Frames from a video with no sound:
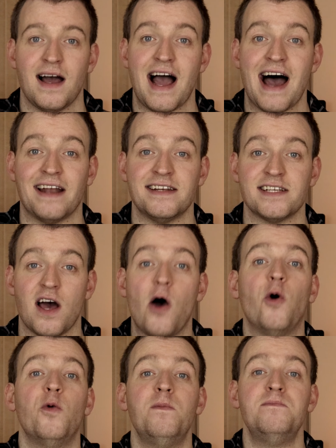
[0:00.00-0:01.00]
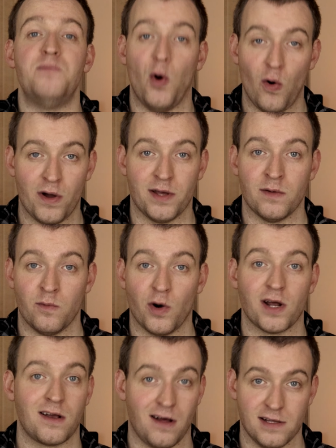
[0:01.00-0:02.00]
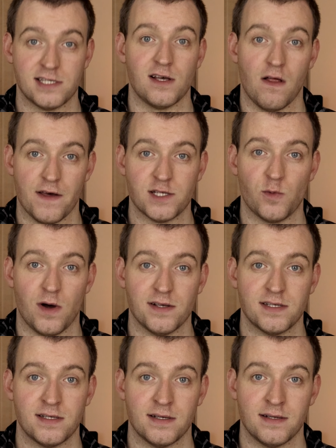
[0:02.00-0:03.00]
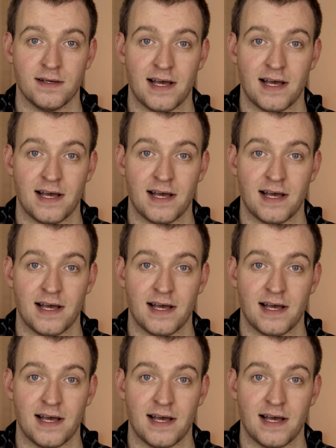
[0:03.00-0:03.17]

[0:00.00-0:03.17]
And oh boy, what a console this was.